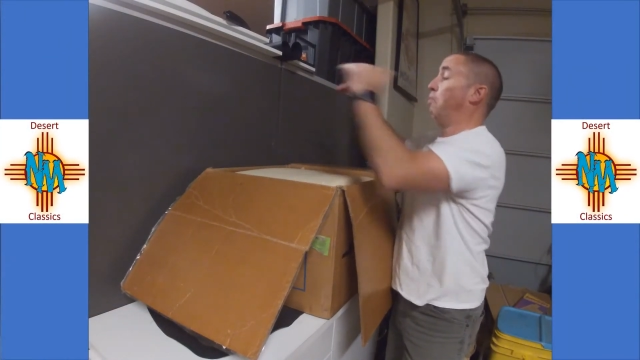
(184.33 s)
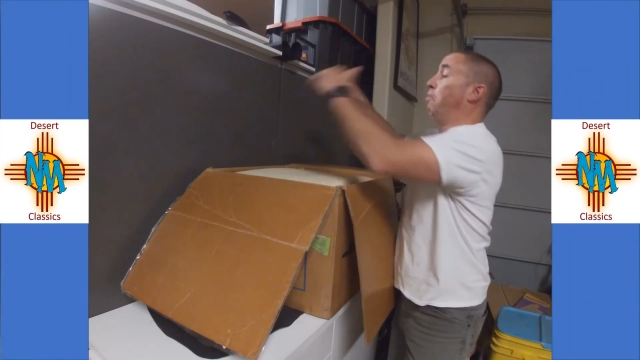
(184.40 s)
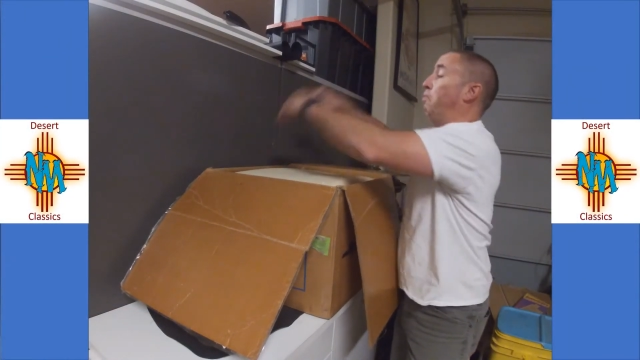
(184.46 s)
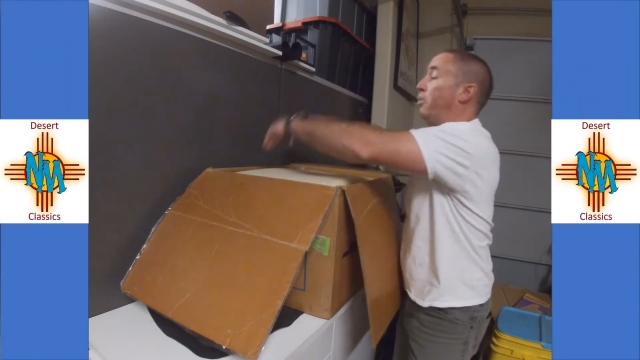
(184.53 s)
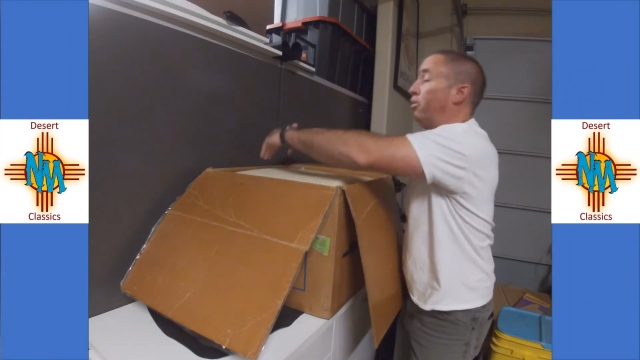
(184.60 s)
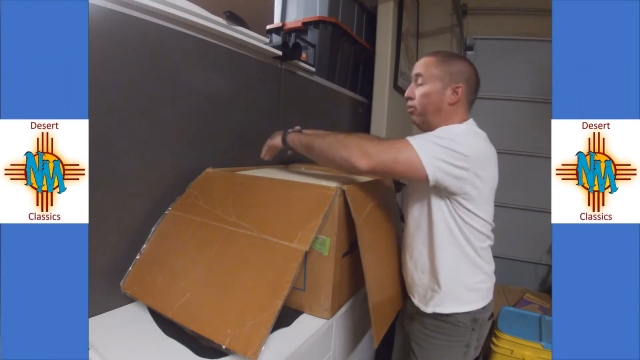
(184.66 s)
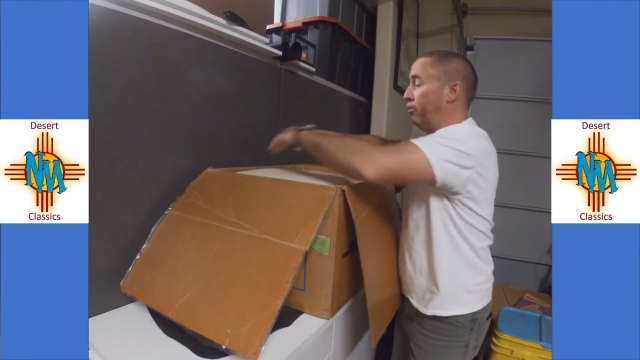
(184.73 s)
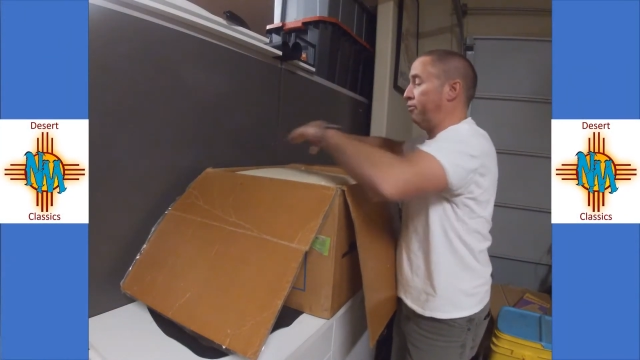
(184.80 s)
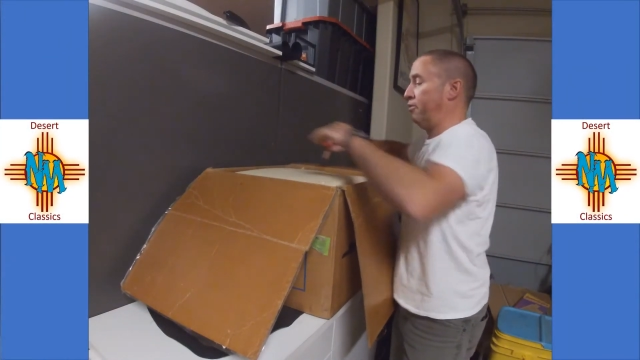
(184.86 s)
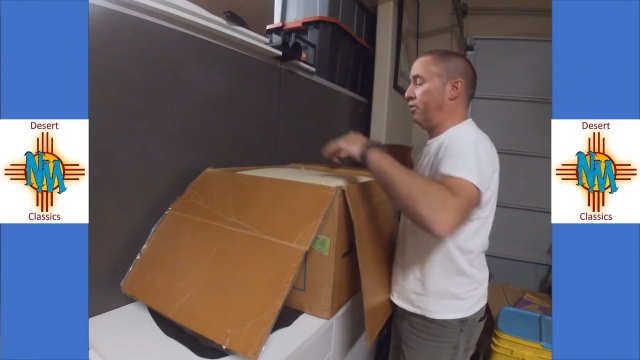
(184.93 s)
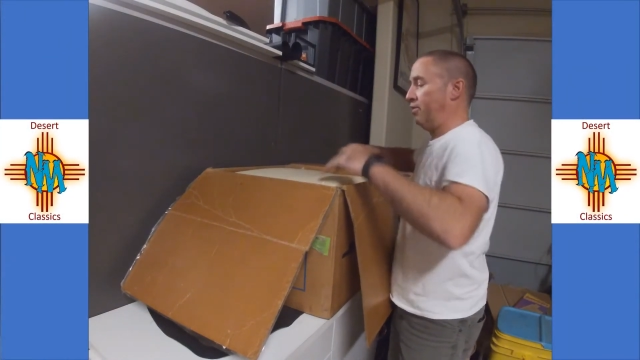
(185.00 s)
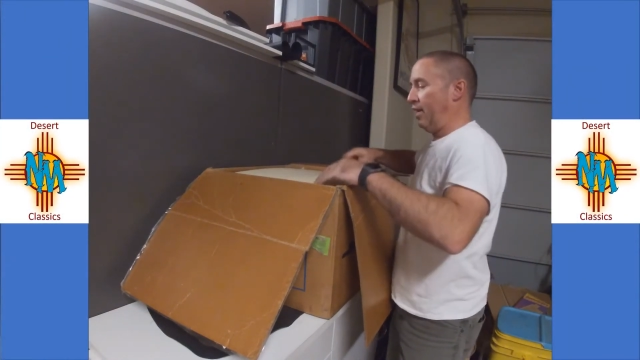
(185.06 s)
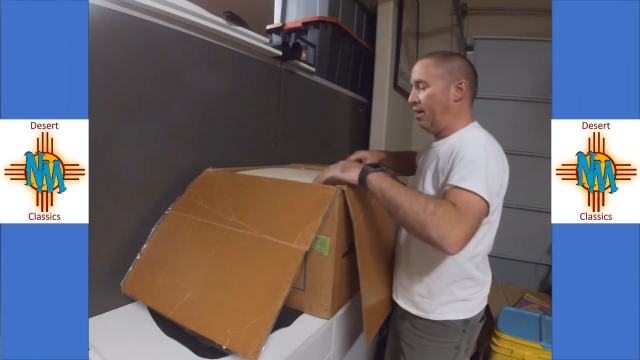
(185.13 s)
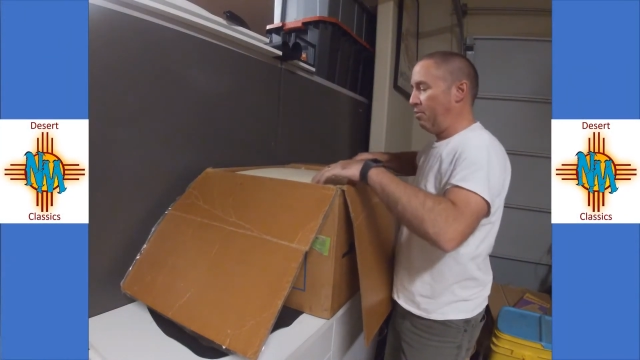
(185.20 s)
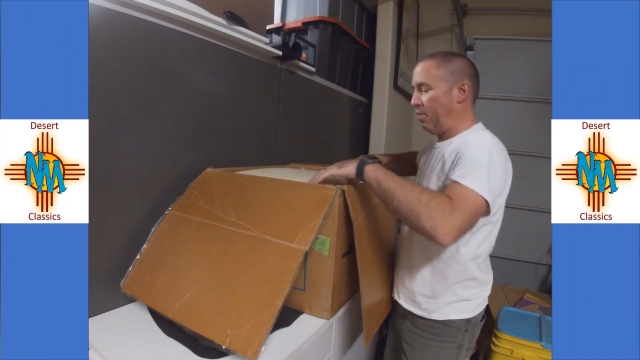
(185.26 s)
poof, you're
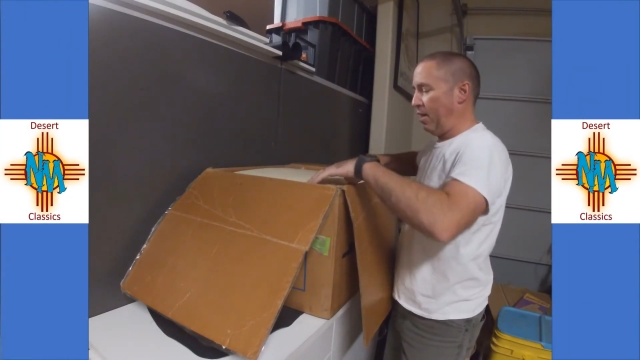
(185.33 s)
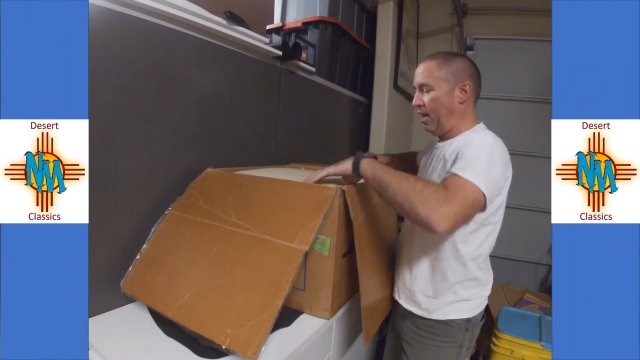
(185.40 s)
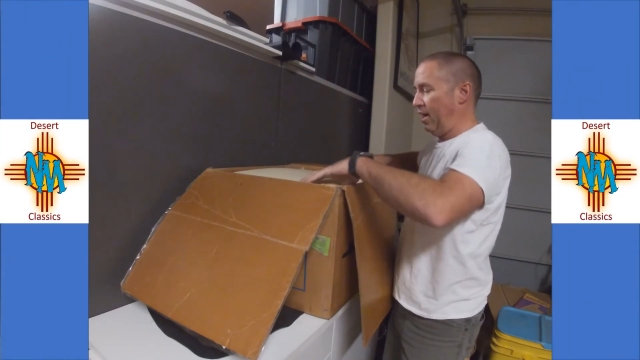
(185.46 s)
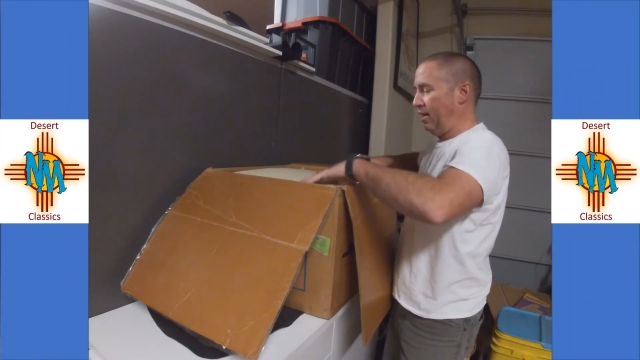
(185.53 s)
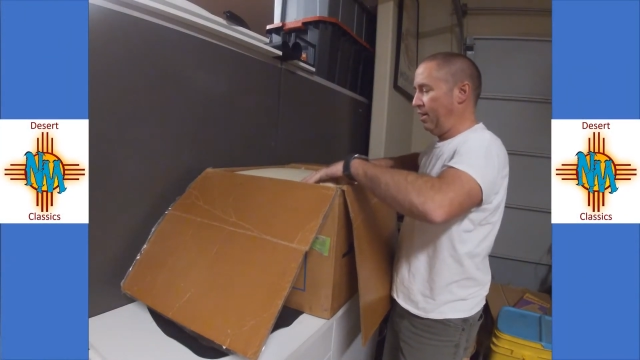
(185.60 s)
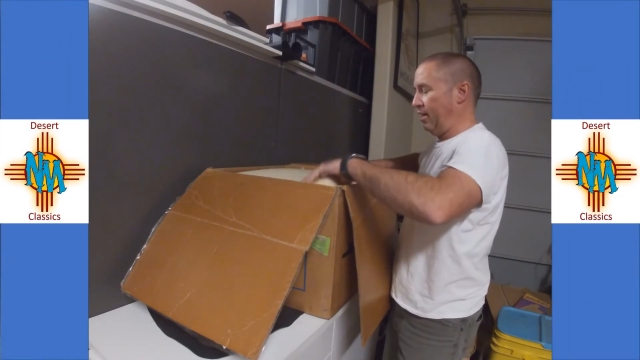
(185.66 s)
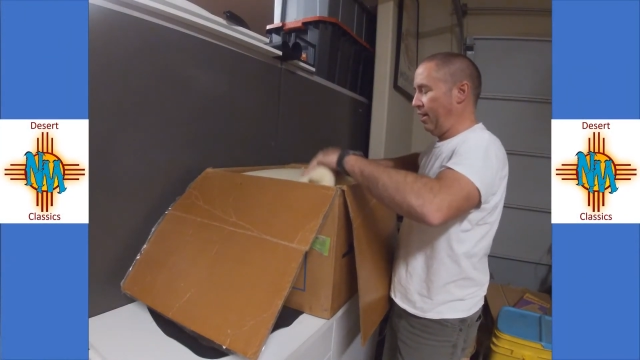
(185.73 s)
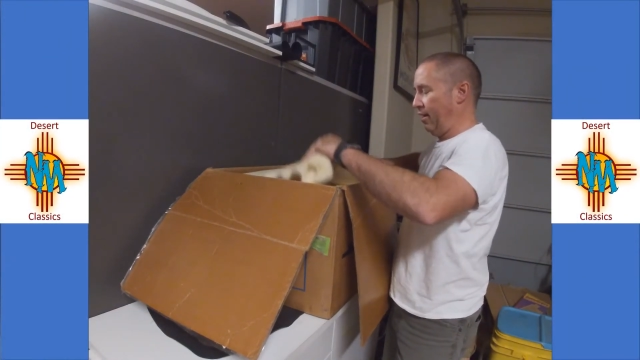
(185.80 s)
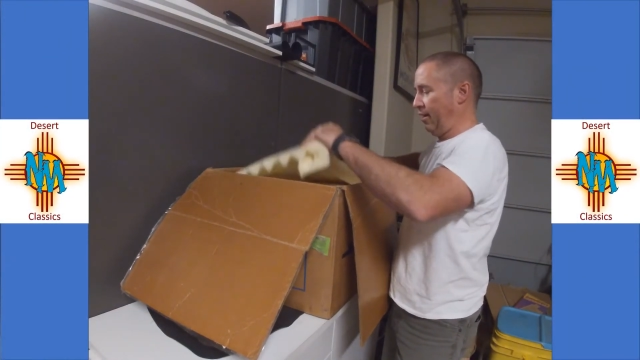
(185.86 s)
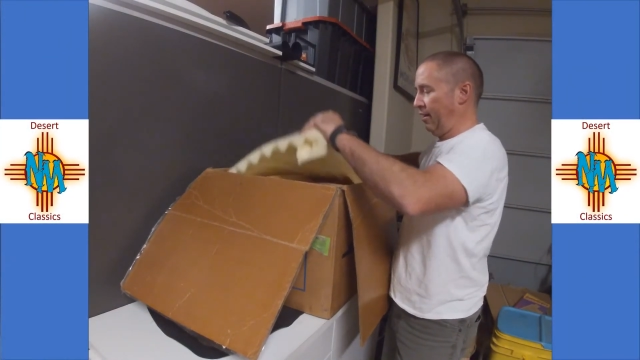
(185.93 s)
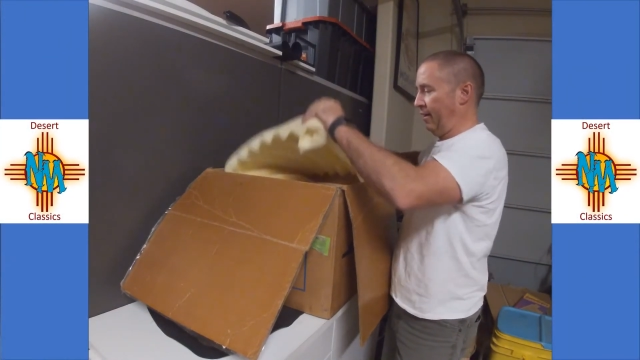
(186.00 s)
down behind there.